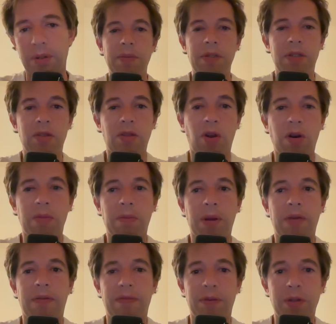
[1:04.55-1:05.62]
Let me start
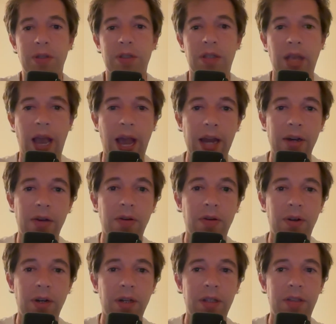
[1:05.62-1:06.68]
by first
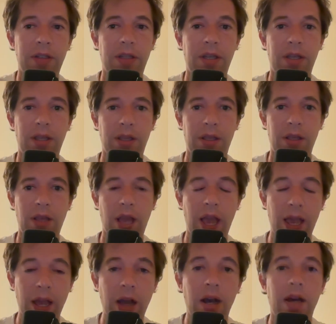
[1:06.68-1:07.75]
categorizing
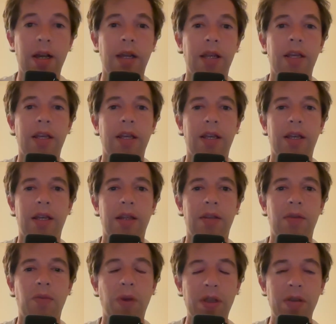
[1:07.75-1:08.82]
AI and
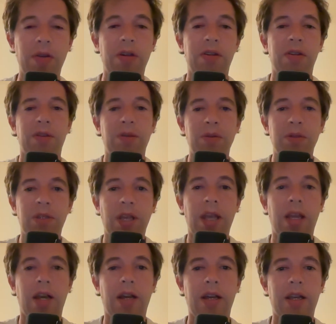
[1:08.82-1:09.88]
the way you can use
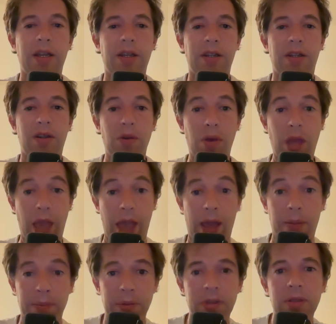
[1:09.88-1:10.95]
AI into two
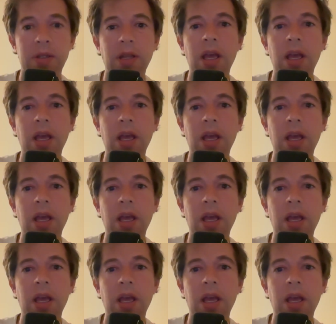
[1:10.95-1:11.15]
camps.